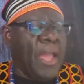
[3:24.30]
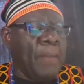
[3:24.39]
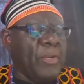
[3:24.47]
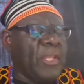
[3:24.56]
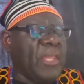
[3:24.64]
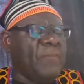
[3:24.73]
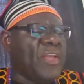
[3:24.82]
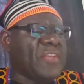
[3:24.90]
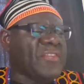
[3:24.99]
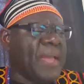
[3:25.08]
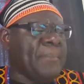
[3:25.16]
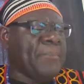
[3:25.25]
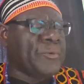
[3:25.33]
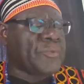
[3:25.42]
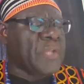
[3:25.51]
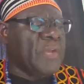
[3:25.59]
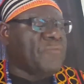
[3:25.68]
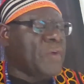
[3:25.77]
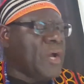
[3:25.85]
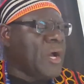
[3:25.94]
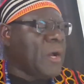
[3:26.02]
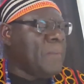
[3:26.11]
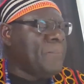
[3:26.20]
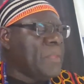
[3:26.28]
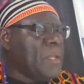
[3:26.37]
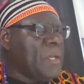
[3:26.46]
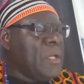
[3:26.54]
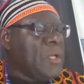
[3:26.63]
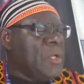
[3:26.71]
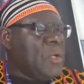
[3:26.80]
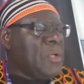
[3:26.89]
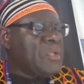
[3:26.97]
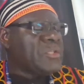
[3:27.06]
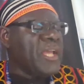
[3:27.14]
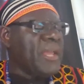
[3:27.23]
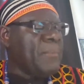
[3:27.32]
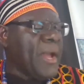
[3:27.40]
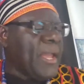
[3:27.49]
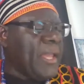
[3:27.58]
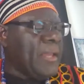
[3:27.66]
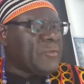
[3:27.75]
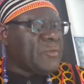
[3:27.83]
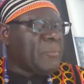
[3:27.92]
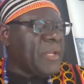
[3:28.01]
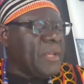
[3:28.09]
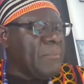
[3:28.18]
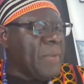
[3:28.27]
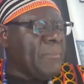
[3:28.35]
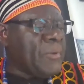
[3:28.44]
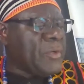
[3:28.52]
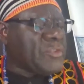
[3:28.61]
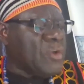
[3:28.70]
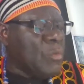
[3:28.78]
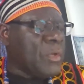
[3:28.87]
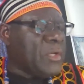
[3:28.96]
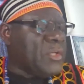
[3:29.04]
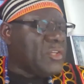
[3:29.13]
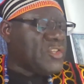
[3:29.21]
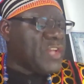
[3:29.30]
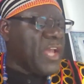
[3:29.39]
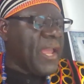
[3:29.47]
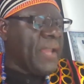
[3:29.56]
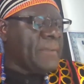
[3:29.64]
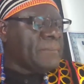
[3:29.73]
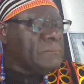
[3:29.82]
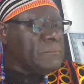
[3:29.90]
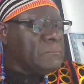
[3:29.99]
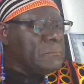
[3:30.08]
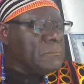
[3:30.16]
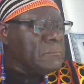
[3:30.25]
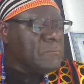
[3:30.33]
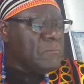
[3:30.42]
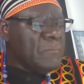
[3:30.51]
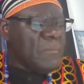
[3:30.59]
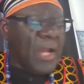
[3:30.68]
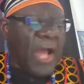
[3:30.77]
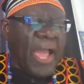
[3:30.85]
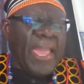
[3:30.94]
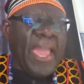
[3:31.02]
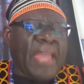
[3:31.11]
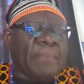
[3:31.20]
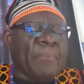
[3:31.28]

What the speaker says: I'm going to give you examples. If somebody in my mother tongue wanted to say, "I ate